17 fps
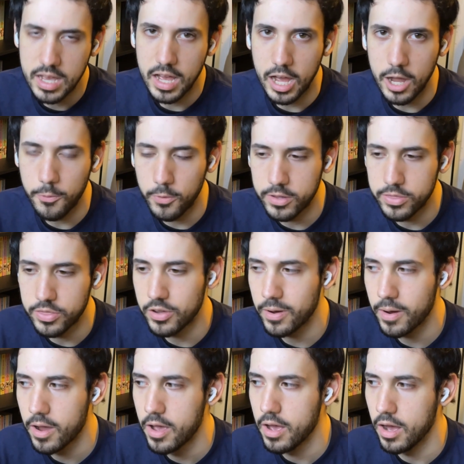I
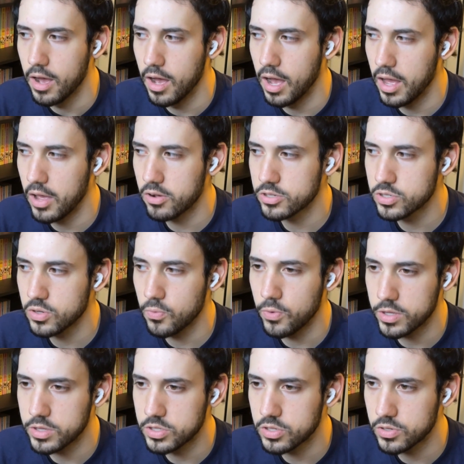wonder. I also
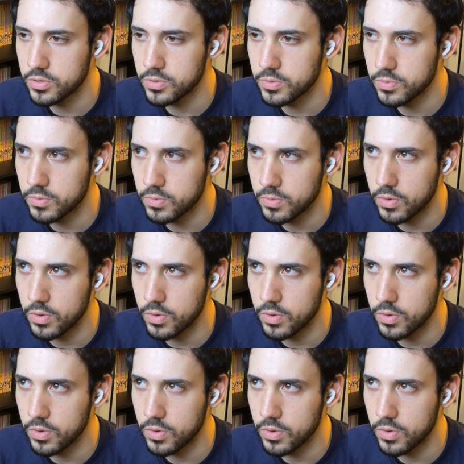wonder,